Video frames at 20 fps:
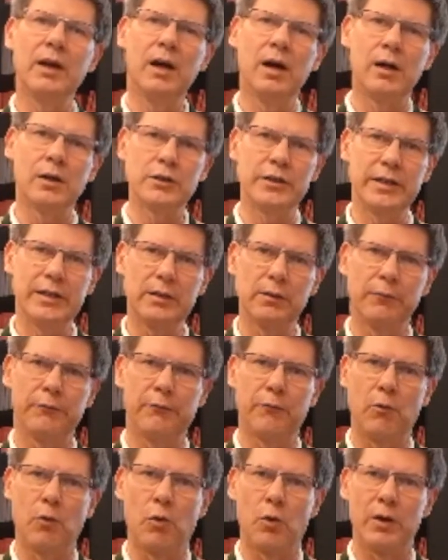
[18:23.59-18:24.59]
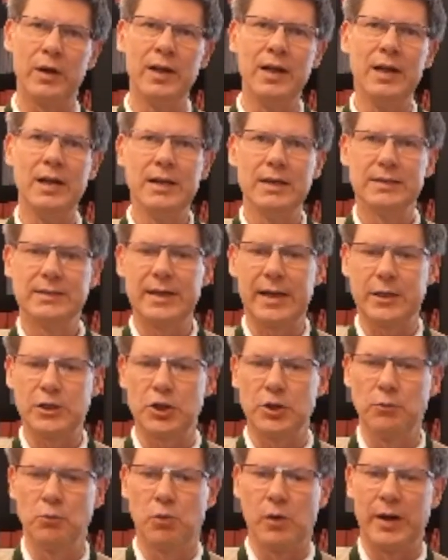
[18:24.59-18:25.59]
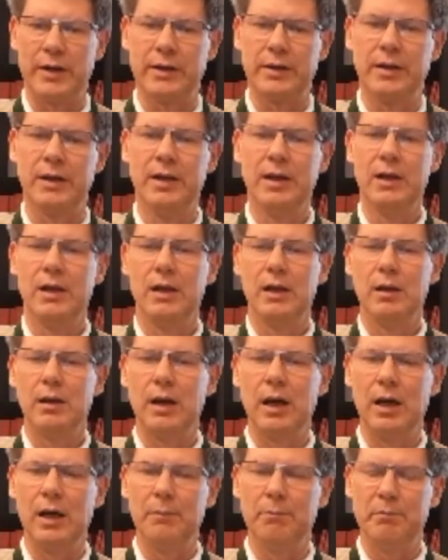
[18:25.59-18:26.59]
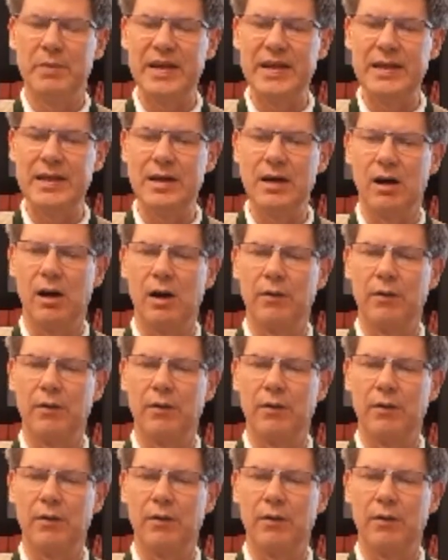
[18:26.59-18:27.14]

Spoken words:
Article 4, Section 1b